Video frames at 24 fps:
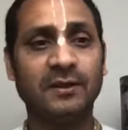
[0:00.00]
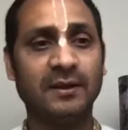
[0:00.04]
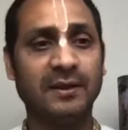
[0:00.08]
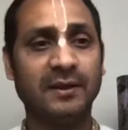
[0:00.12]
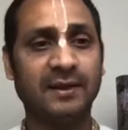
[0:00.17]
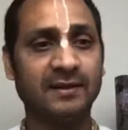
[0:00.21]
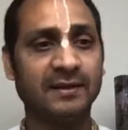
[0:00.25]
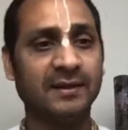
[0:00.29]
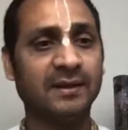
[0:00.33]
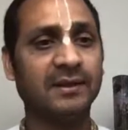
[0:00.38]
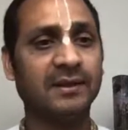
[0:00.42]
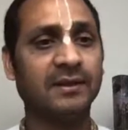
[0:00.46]

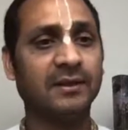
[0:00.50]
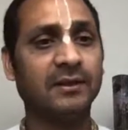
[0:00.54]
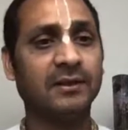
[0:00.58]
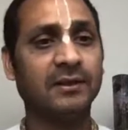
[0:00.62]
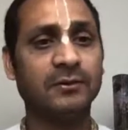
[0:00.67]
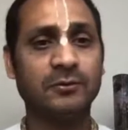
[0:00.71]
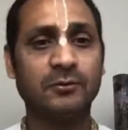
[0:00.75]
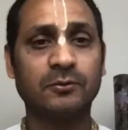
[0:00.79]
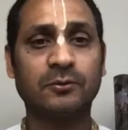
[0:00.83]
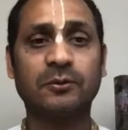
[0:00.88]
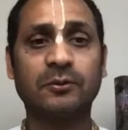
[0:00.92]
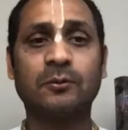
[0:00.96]
And then
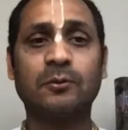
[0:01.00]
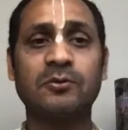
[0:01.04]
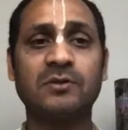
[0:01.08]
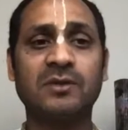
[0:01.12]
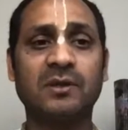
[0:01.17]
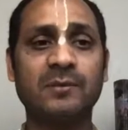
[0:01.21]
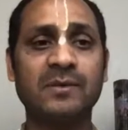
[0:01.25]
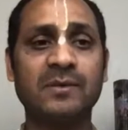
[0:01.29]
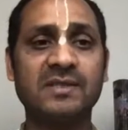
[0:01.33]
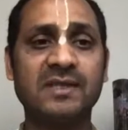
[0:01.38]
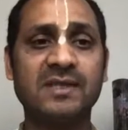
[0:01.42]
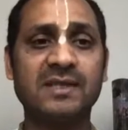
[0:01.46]
Sukadeva
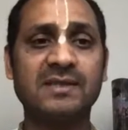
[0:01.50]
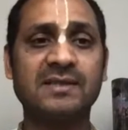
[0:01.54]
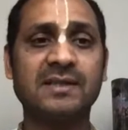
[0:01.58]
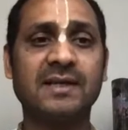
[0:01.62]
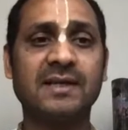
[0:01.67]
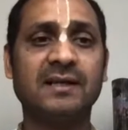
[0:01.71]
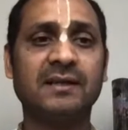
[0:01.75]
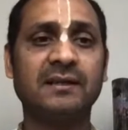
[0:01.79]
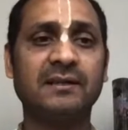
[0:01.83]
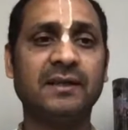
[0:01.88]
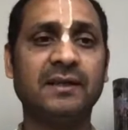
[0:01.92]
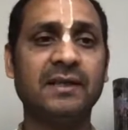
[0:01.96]
Goswami says
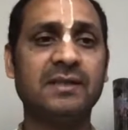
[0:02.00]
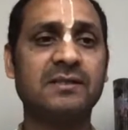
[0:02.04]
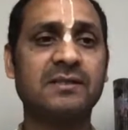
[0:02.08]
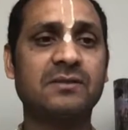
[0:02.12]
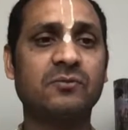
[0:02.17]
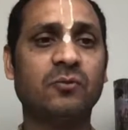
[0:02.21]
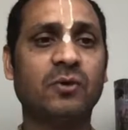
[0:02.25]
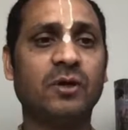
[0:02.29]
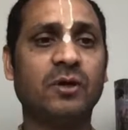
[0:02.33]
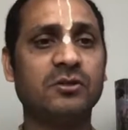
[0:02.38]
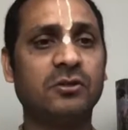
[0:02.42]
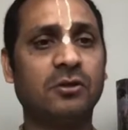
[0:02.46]
that this
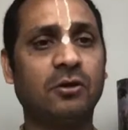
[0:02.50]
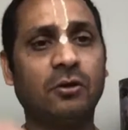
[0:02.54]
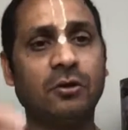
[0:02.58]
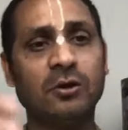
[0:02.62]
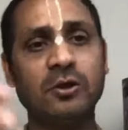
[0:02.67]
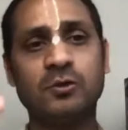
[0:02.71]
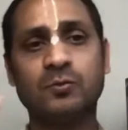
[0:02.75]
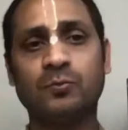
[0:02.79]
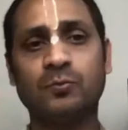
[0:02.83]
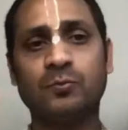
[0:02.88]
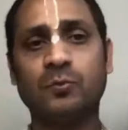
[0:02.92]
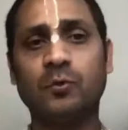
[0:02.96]
was
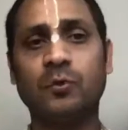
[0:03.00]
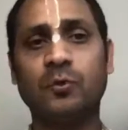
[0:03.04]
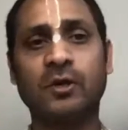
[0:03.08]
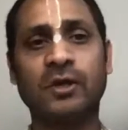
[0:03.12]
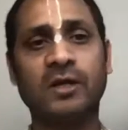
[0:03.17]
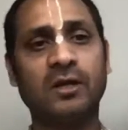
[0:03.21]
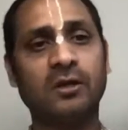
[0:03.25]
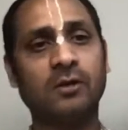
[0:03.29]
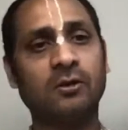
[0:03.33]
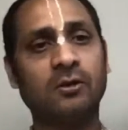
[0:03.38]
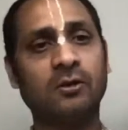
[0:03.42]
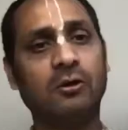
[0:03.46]
all
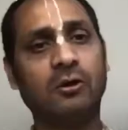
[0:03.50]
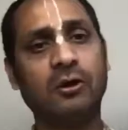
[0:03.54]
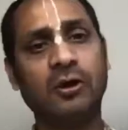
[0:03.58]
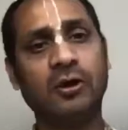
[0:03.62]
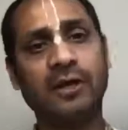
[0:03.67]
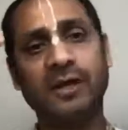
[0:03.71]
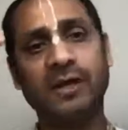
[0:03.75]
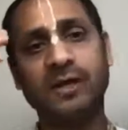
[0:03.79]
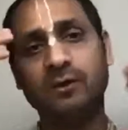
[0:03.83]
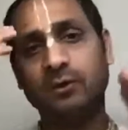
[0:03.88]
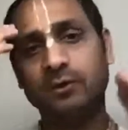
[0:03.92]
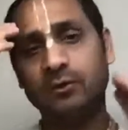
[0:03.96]
spoken long
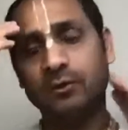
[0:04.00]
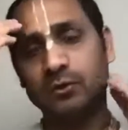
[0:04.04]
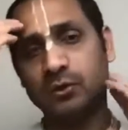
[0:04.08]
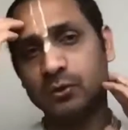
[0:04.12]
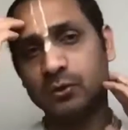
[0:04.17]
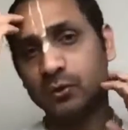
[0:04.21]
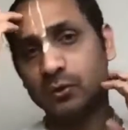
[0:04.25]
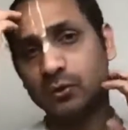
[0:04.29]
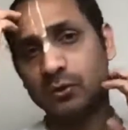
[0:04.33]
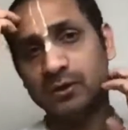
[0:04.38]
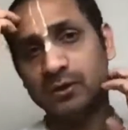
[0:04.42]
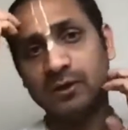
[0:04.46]
ago
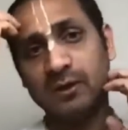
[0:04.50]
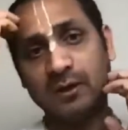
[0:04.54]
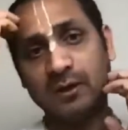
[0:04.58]
to